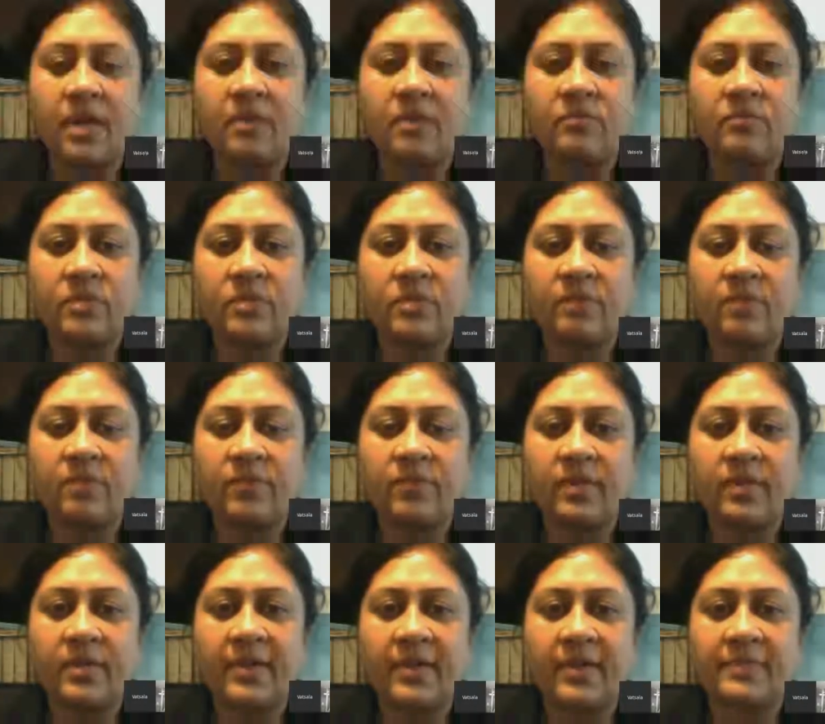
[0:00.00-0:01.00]
if
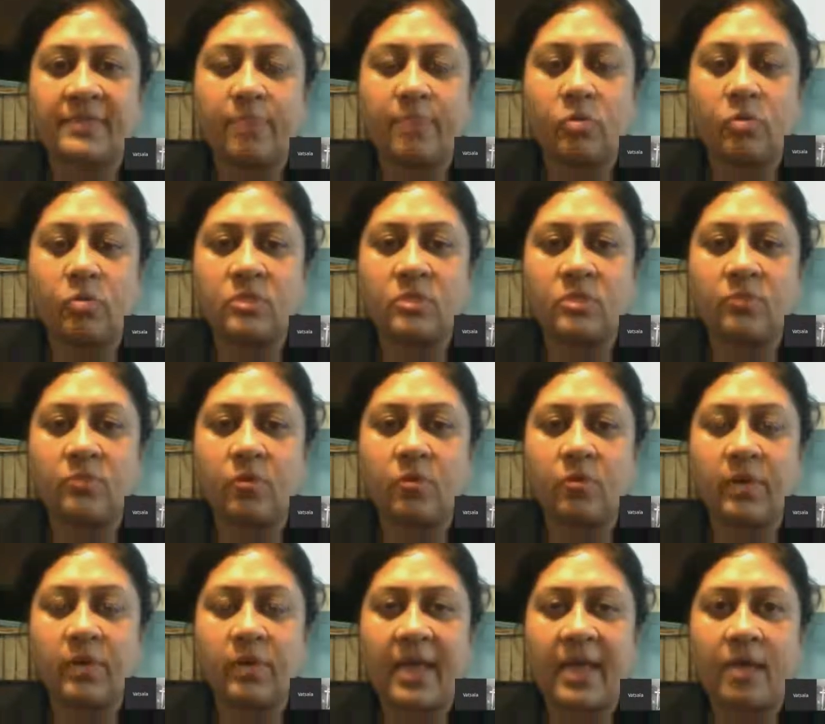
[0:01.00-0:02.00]
it gets bounced
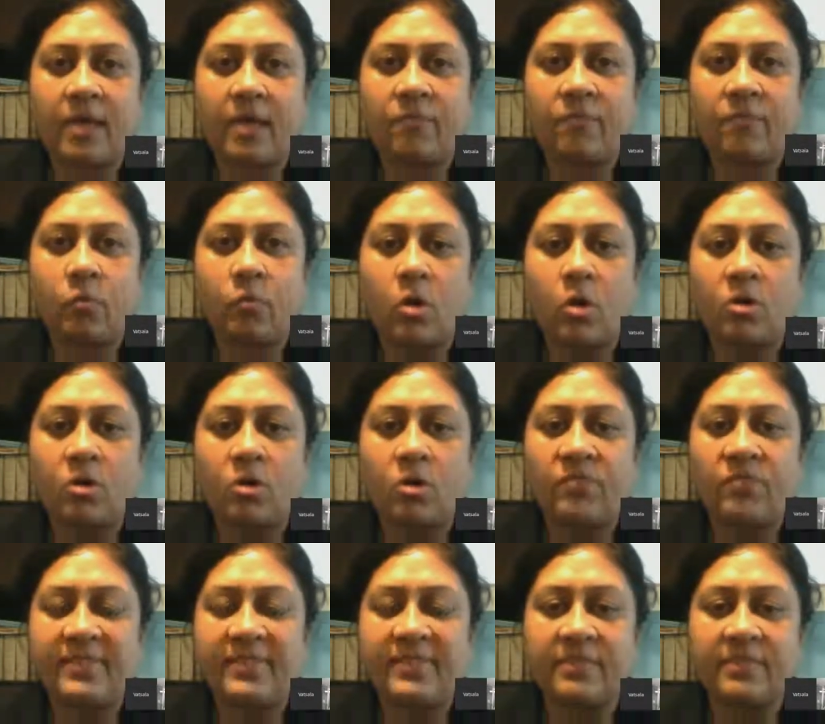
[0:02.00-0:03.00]
for want of
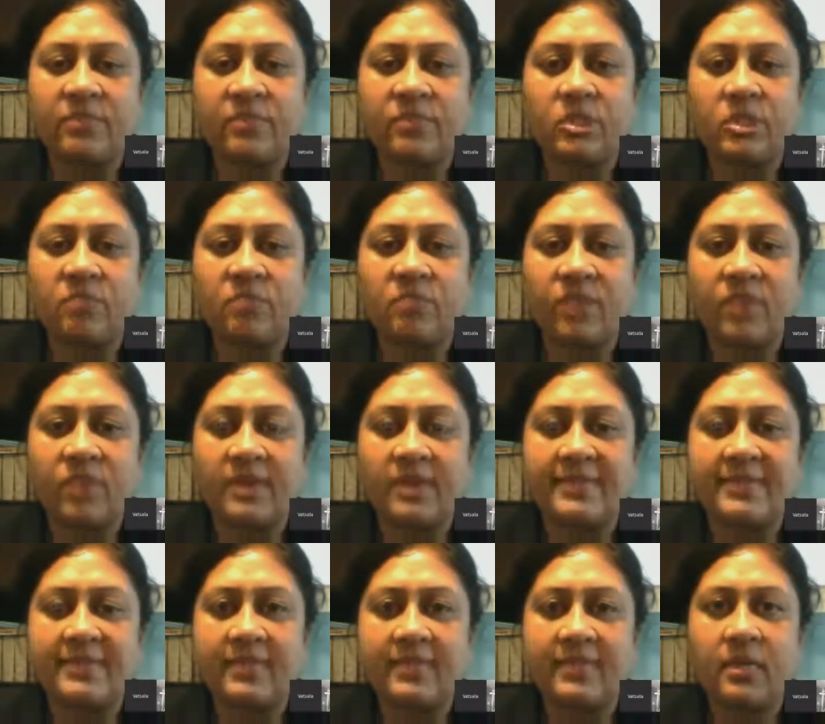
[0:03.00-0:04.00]
insufficient
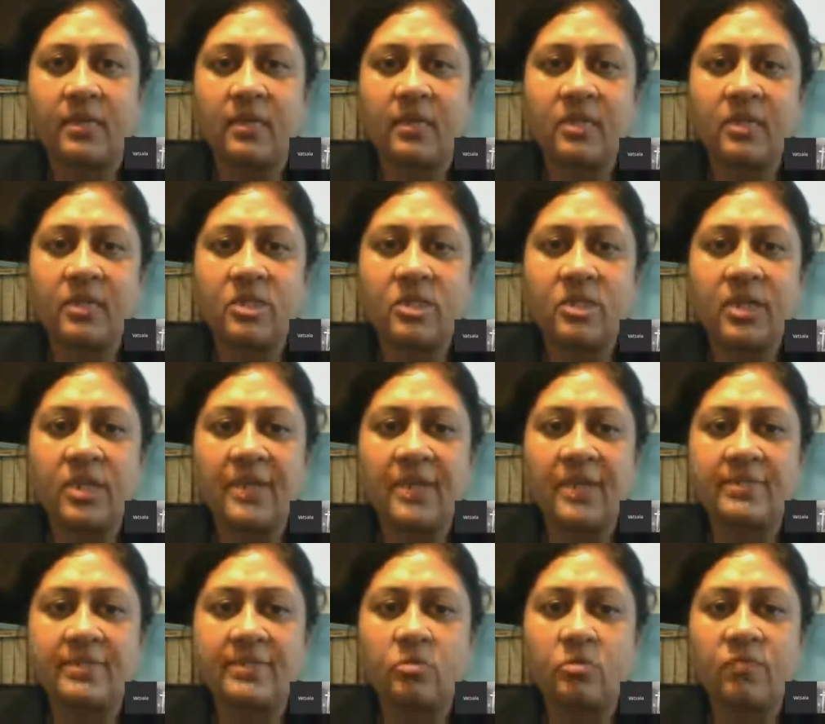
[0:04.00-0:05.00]
funds, then she
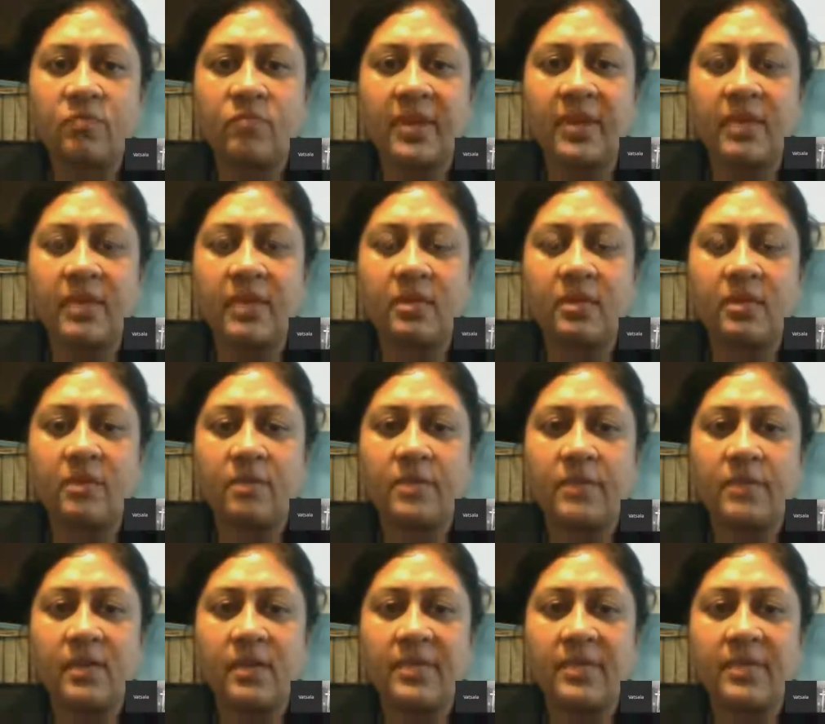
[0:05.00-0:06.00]
has to file a
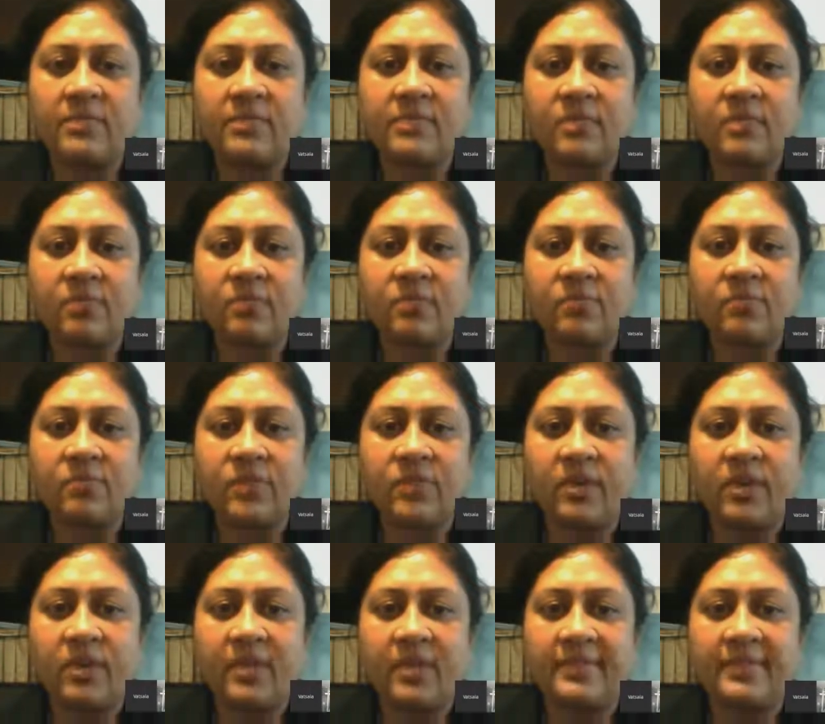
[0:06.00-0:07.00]
criminal case within
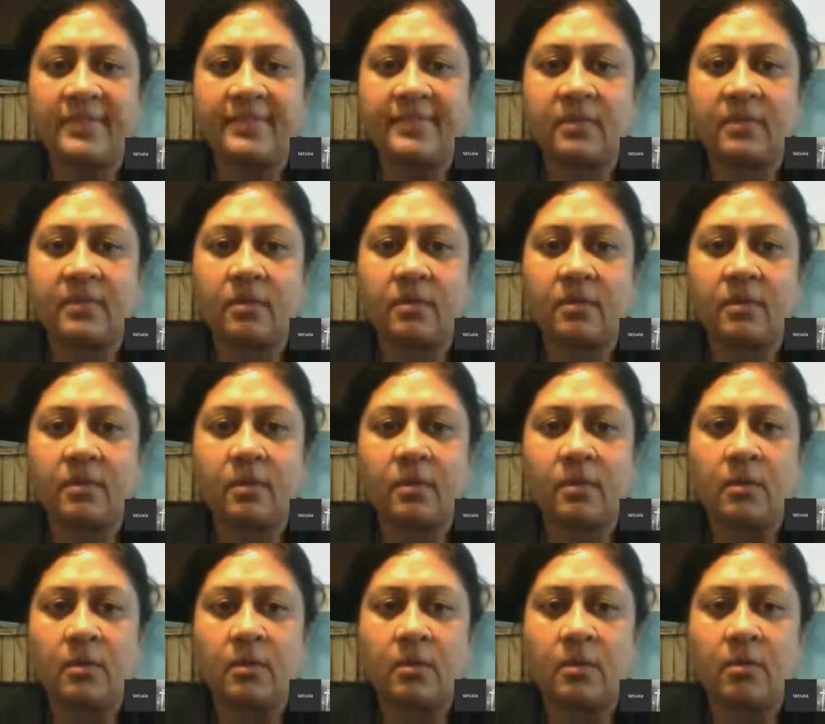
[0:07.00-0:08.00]
15 days uh,
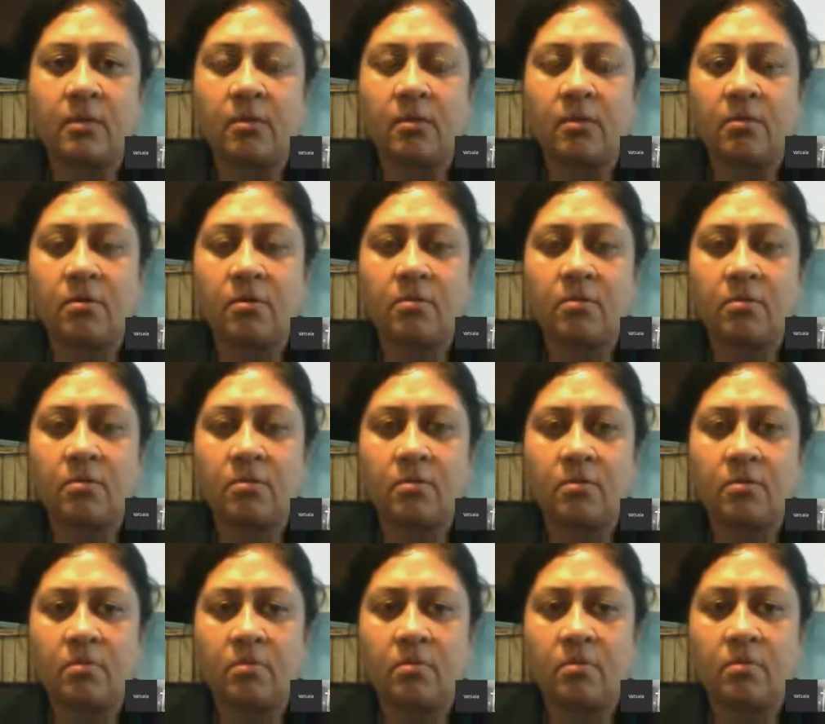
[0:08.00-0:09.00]

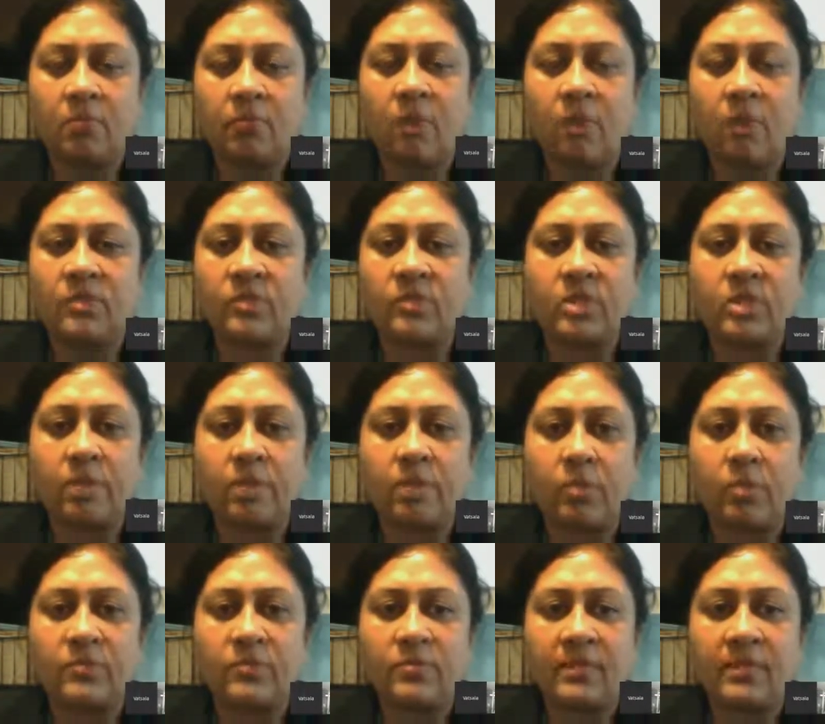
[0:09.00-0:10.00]
of the check
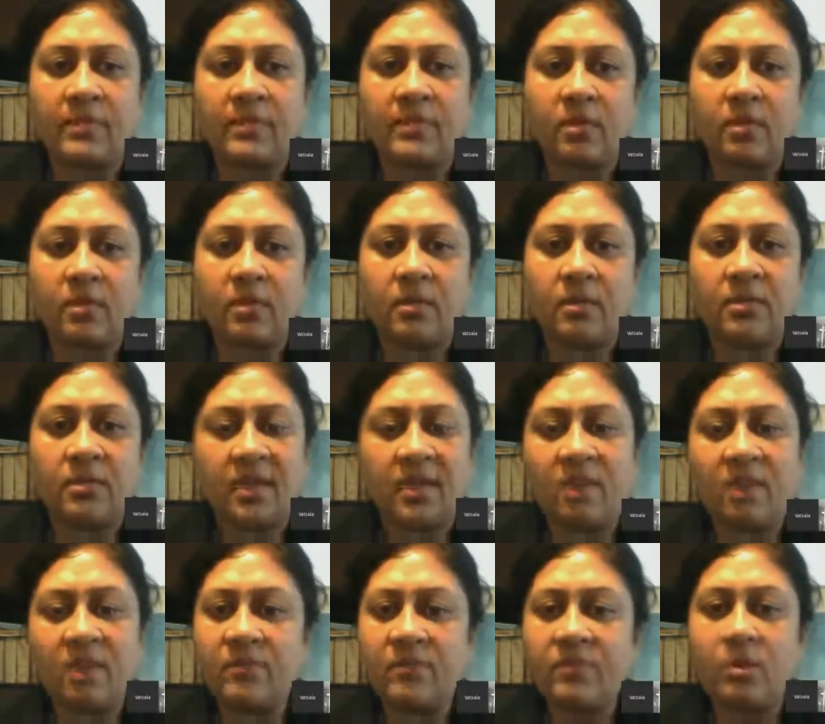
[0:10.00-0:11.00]
bouncing.
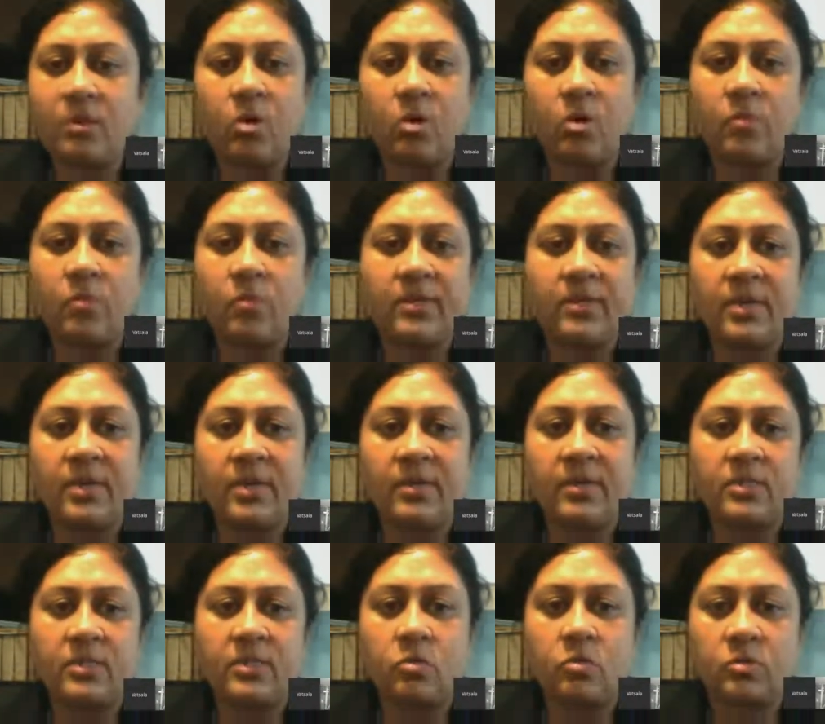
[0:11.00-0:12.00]
Thereafter, the law will take
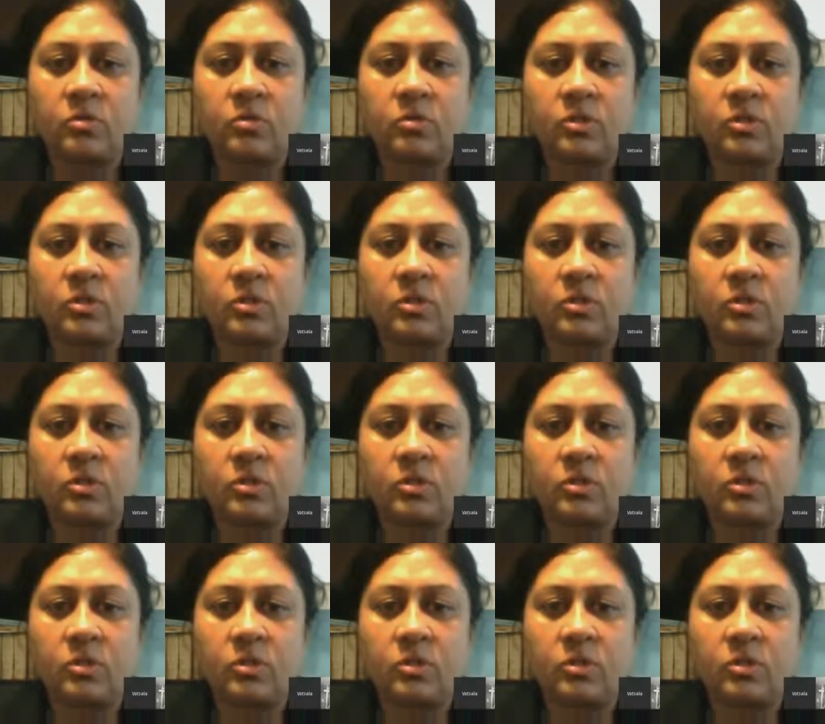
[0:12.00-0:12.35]
its course.